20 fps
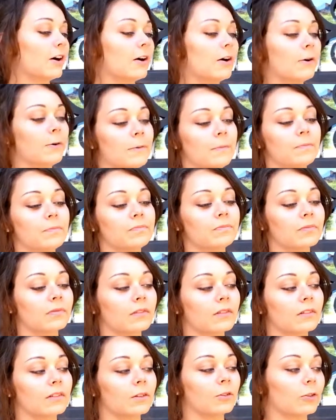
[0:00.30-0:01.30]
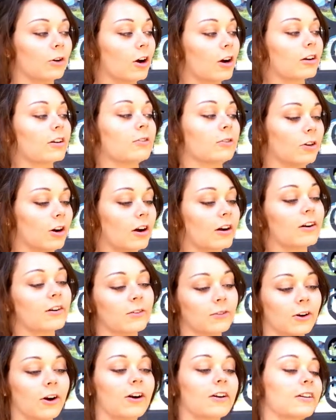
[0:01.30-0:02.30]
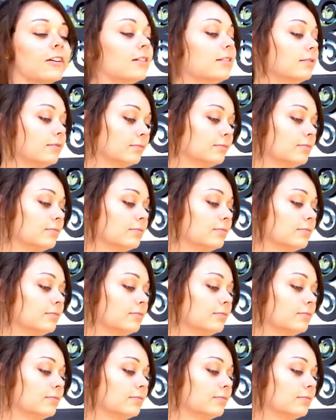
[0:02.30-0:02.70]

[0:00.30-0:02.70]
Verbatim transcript: So, rock, rock, rock.